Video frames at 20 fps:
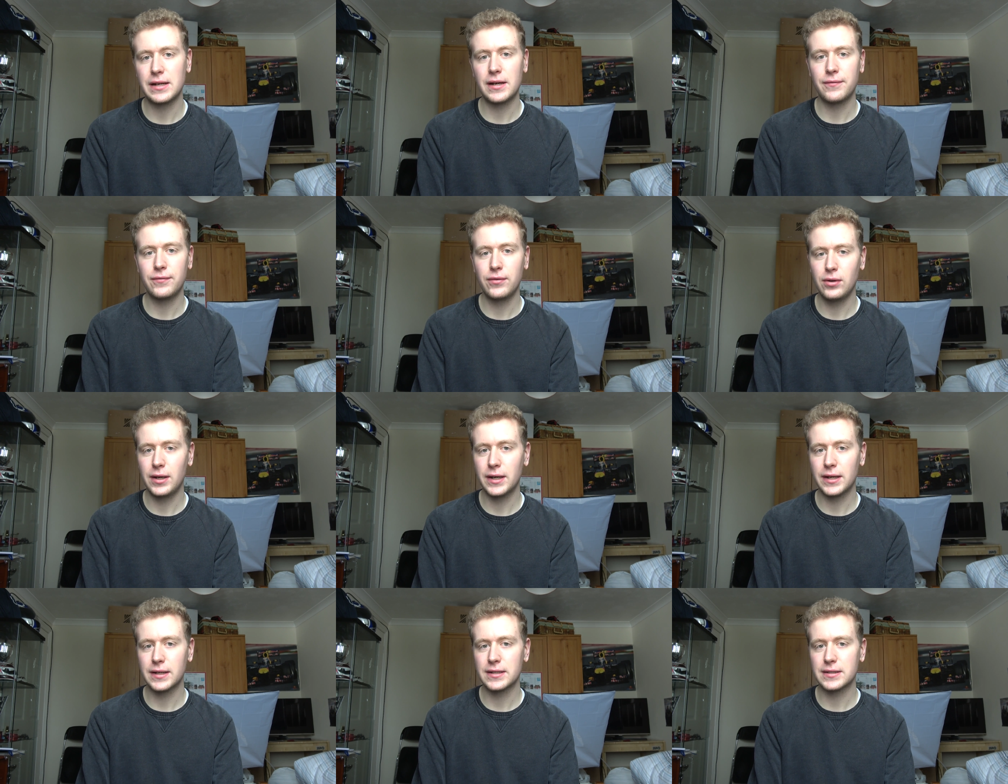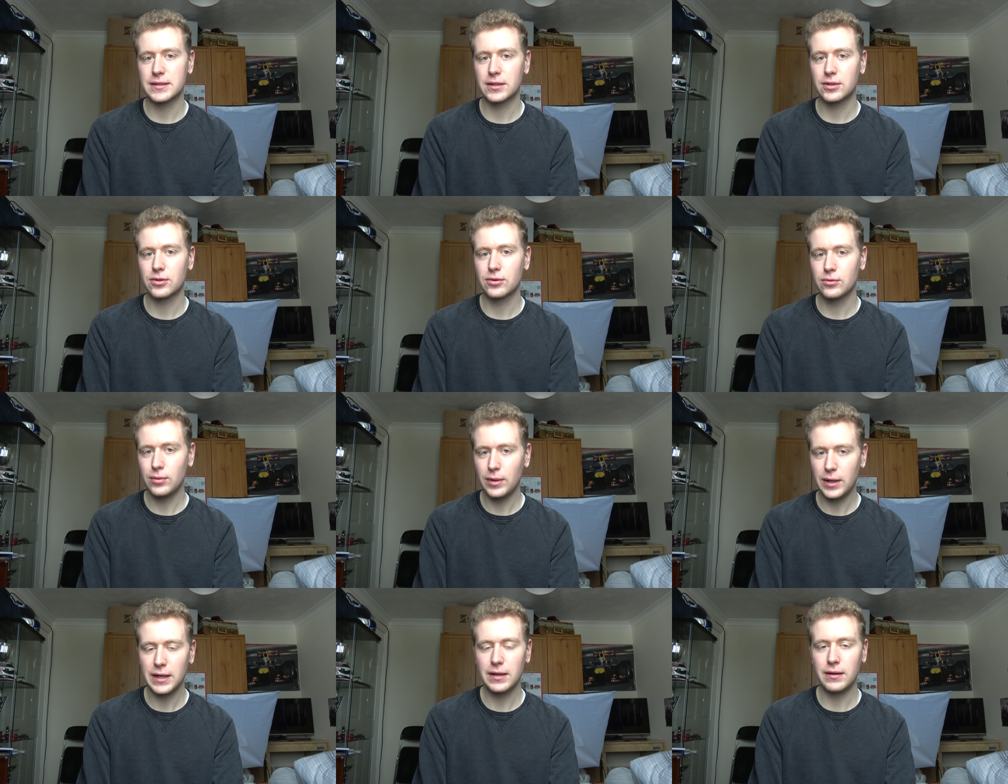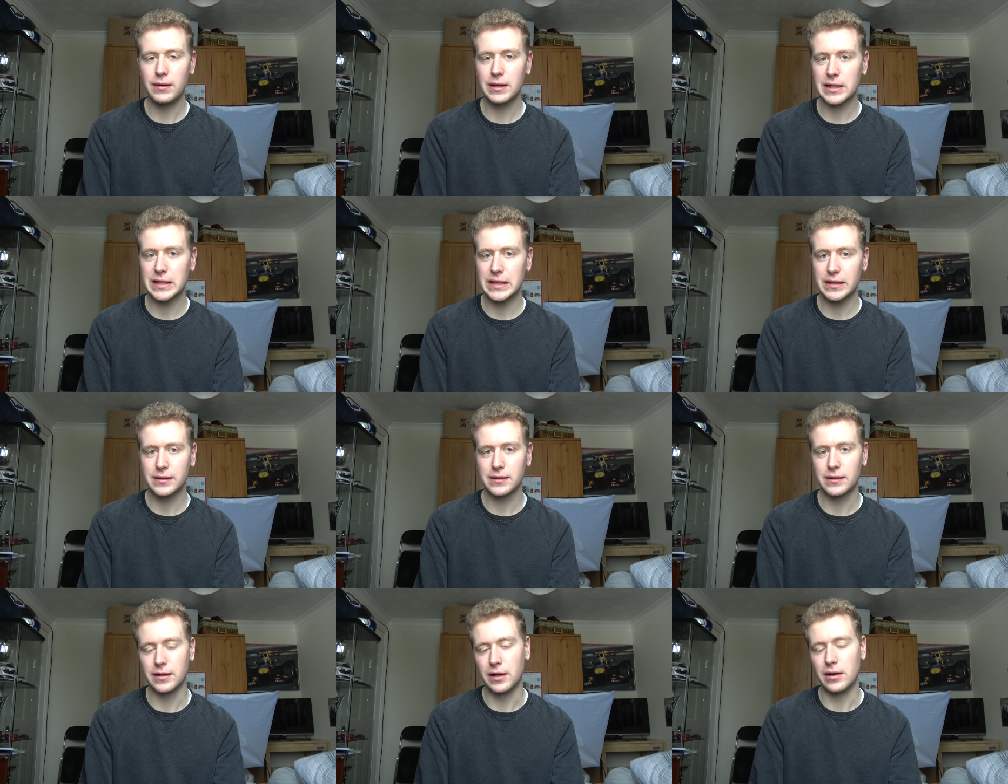I feel like there's a high
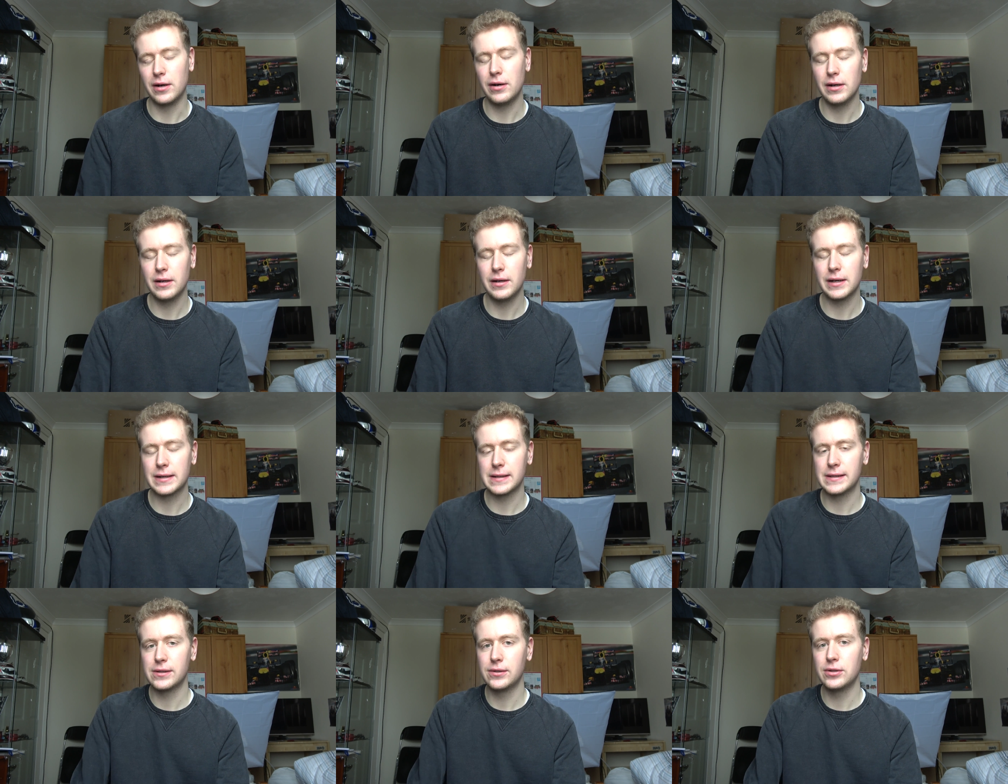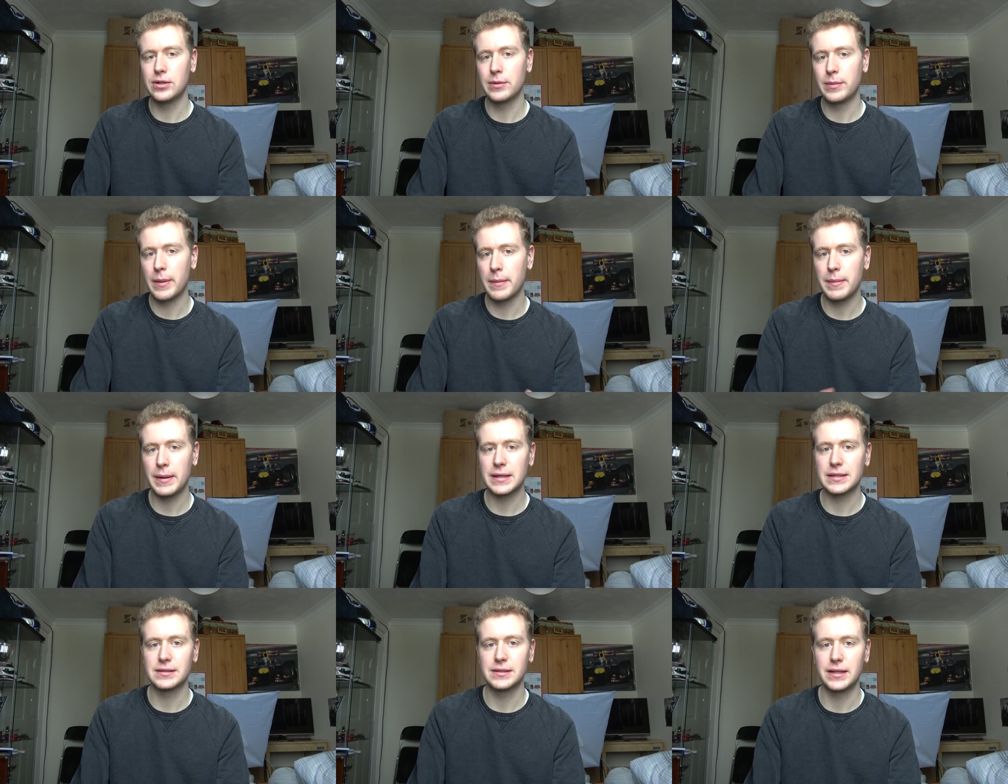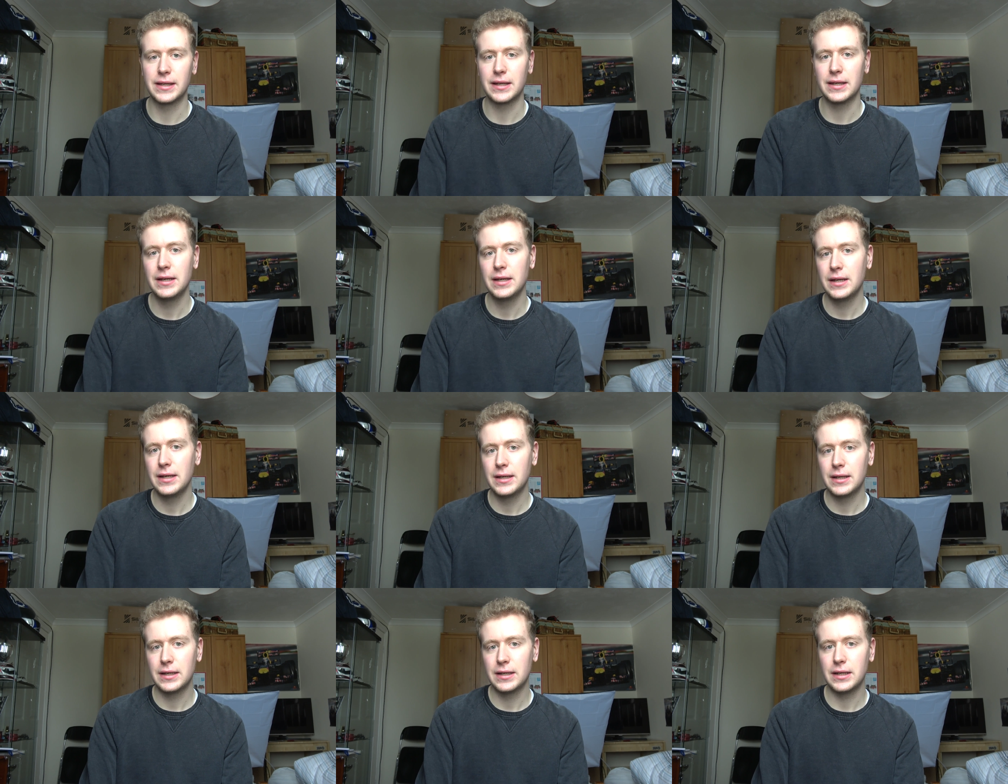likelihood he'll be battling
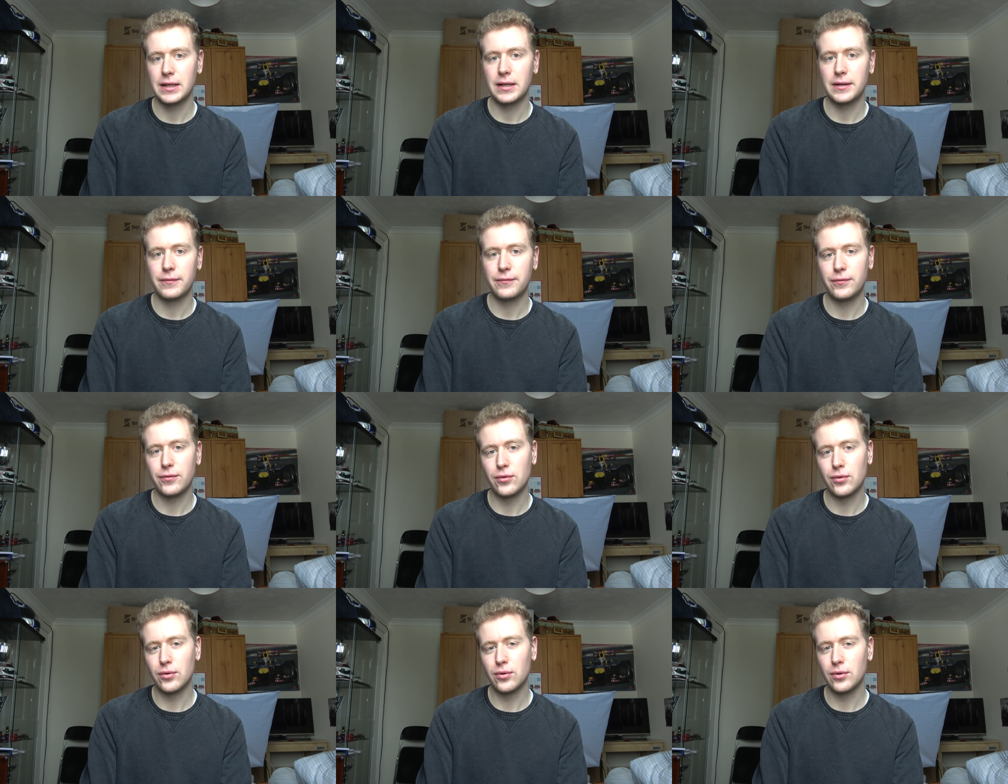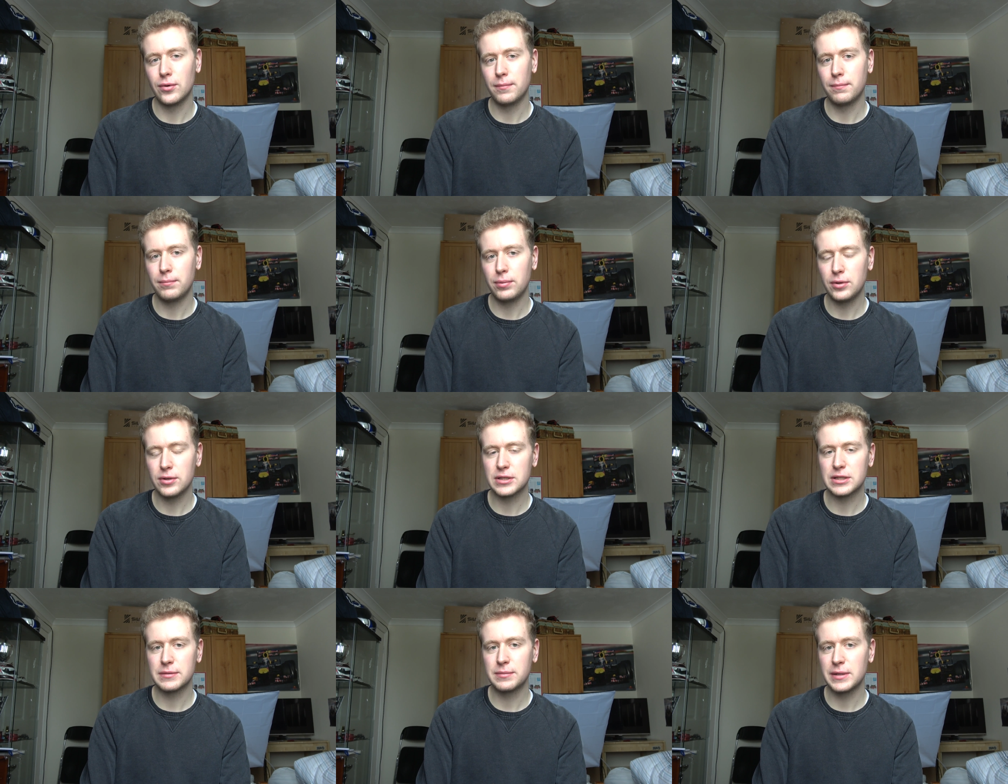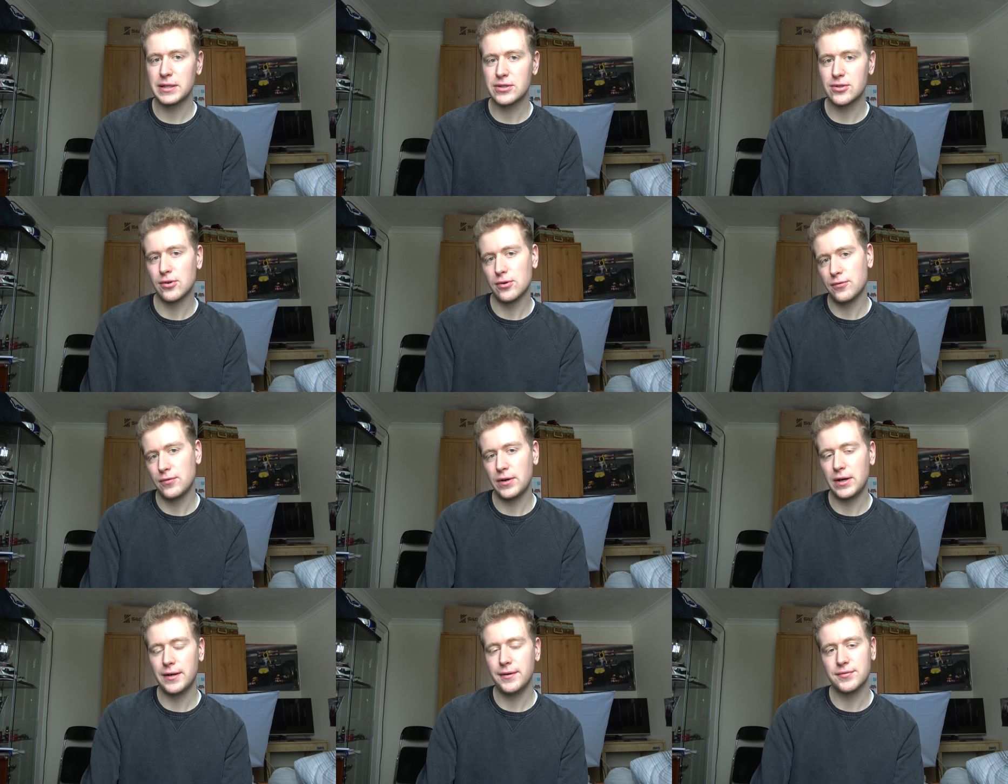for possibly top
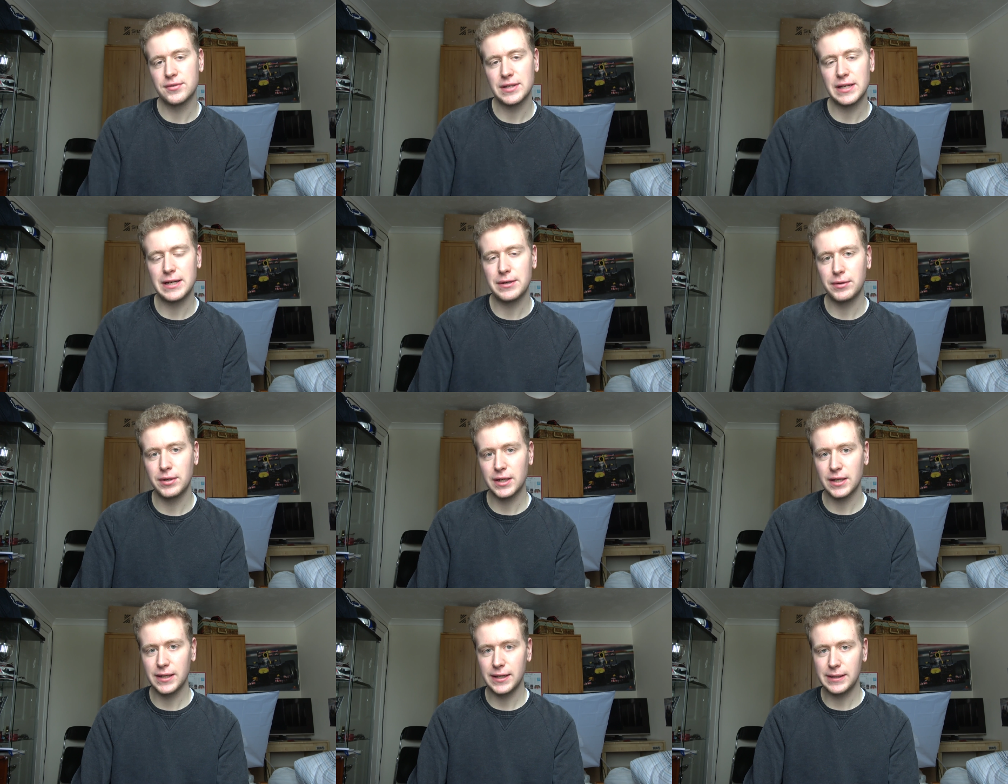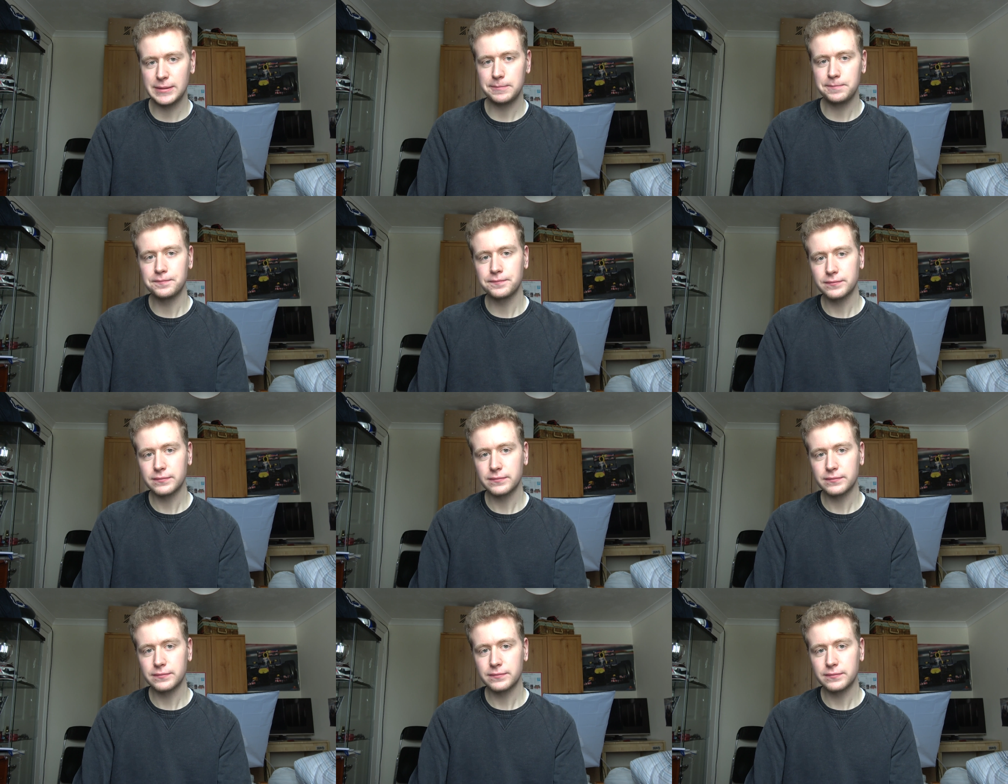5s now and again,